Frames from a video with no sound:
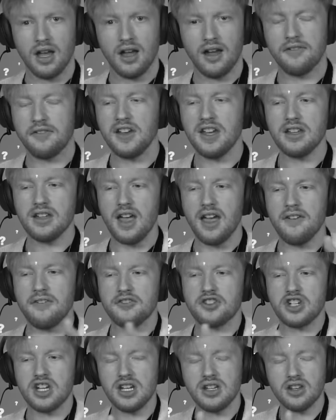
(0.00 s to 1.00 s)
If
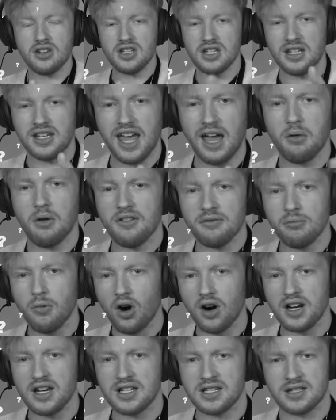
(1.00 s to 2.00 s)
she doesn't get with
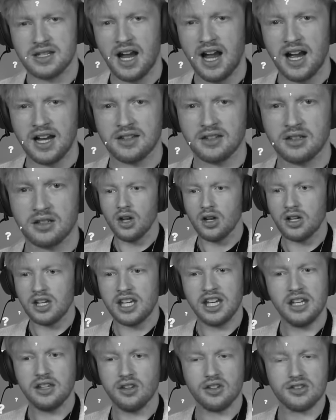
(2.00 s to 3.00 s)
Marty's dad,
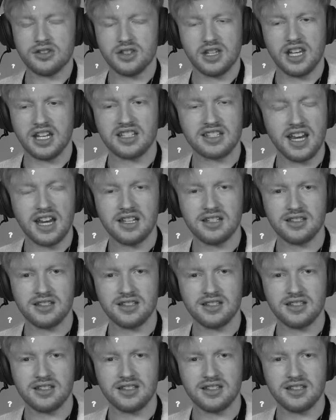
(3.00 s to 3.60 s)
he doesn't exist